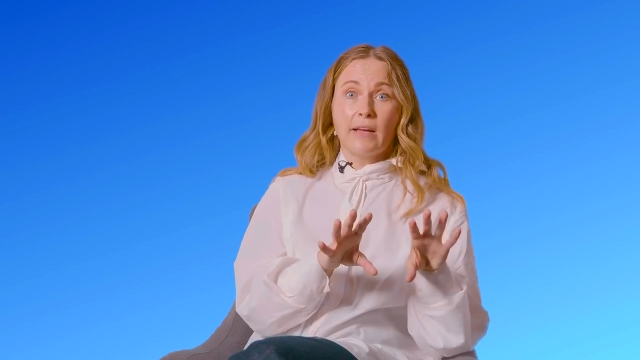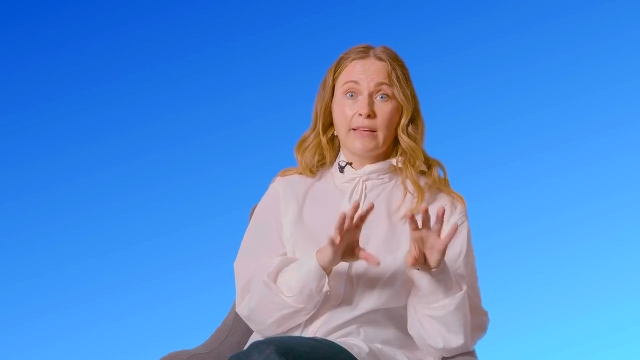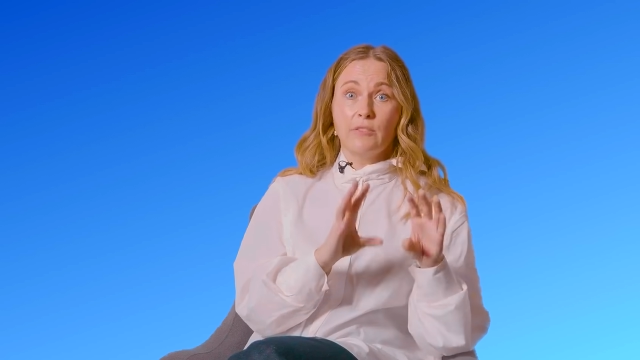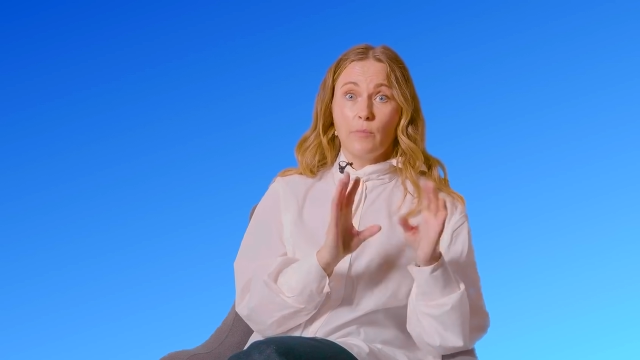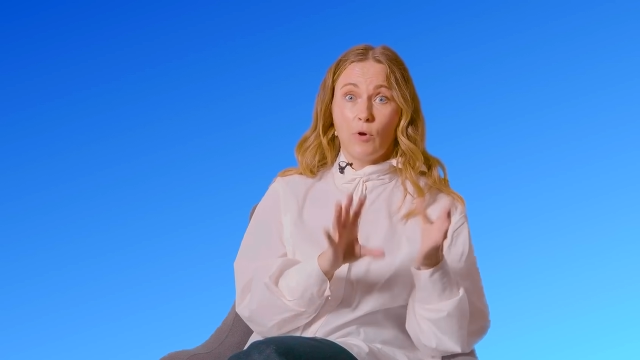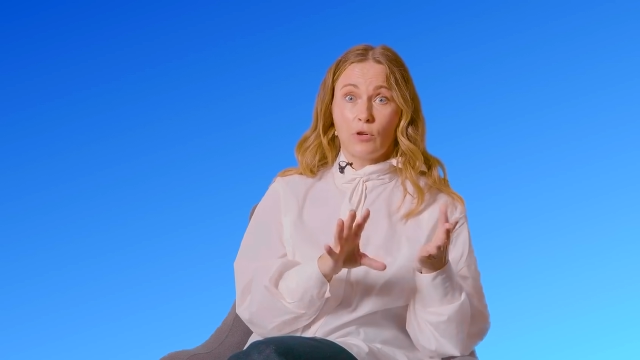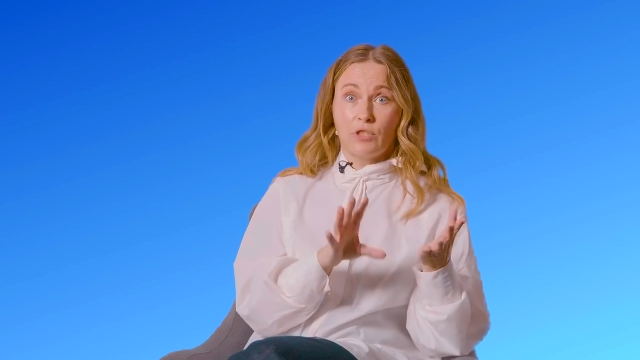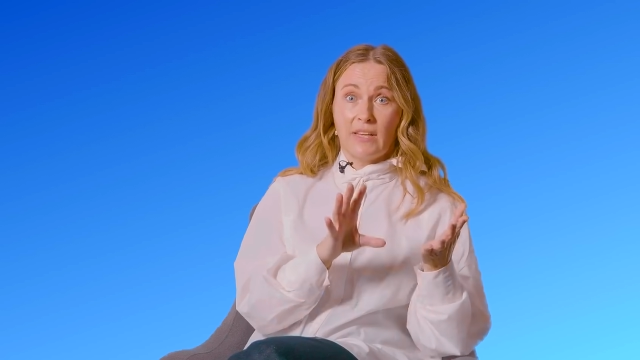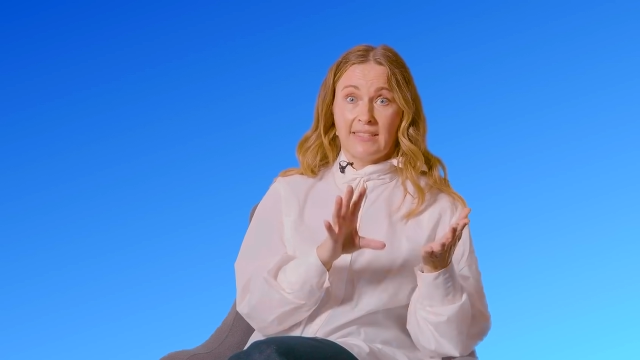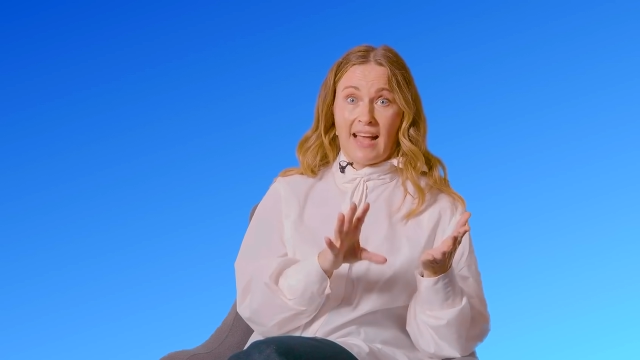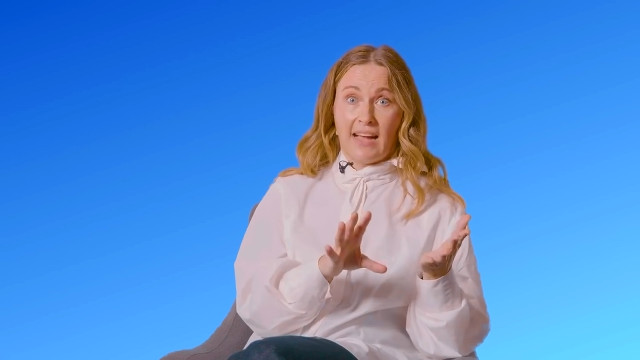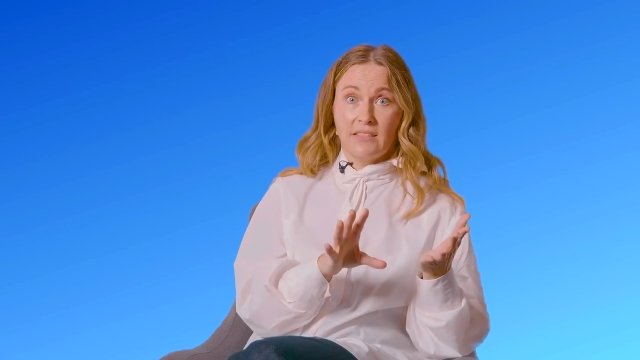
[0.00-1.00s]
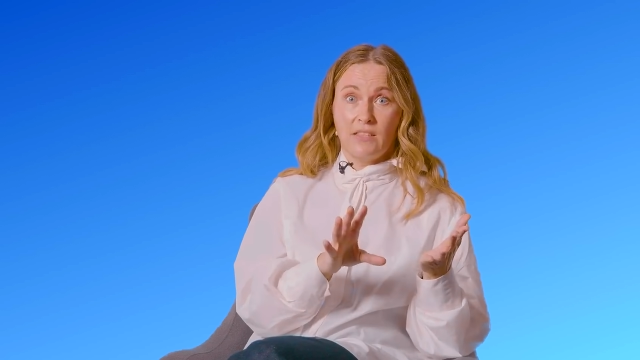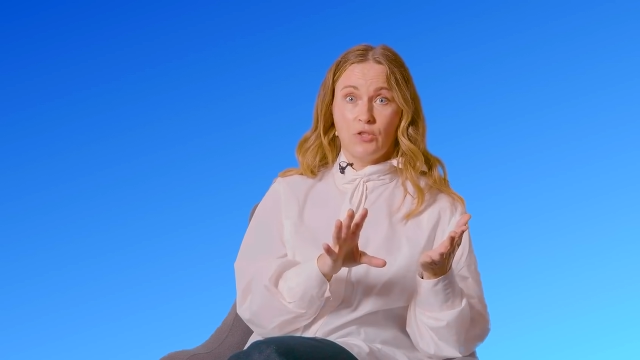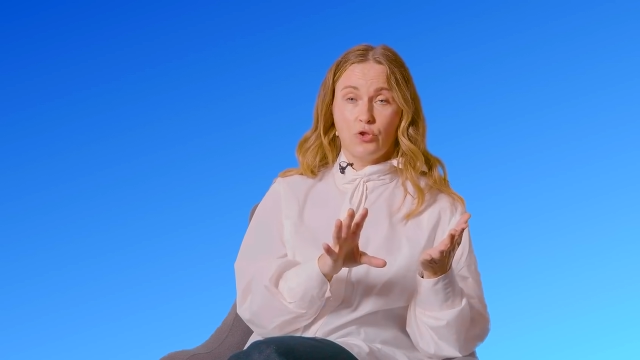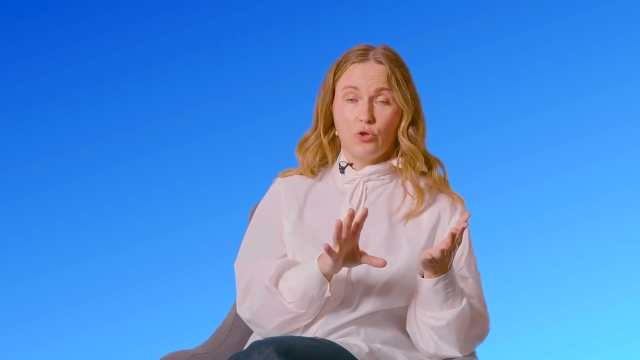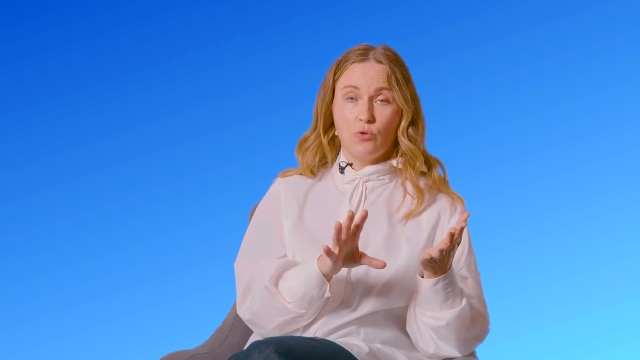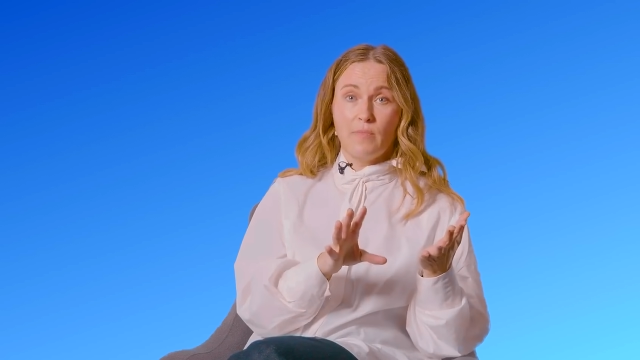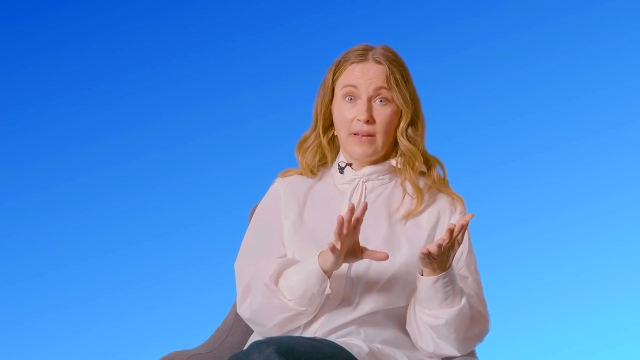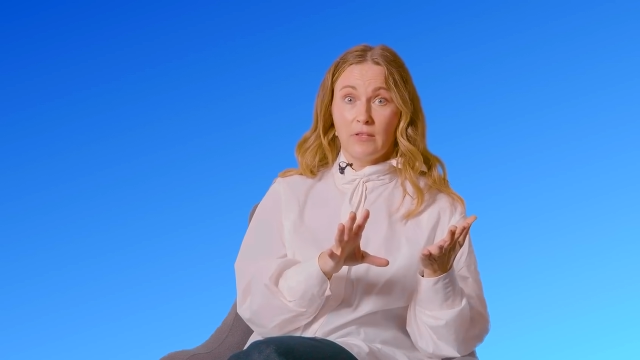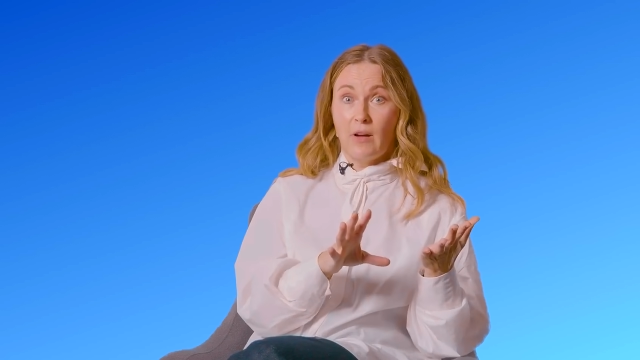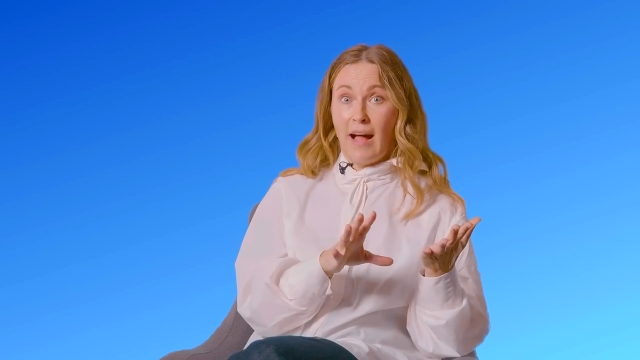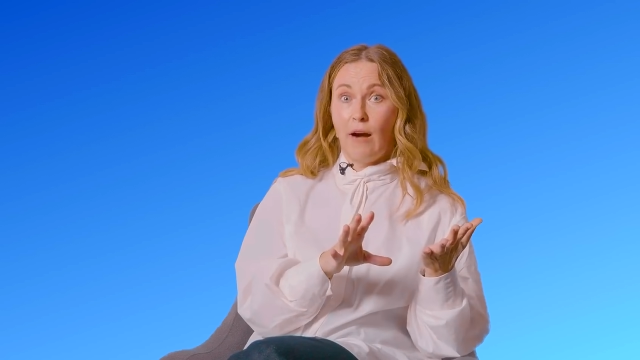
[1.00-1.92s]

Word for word: can democratize access to mental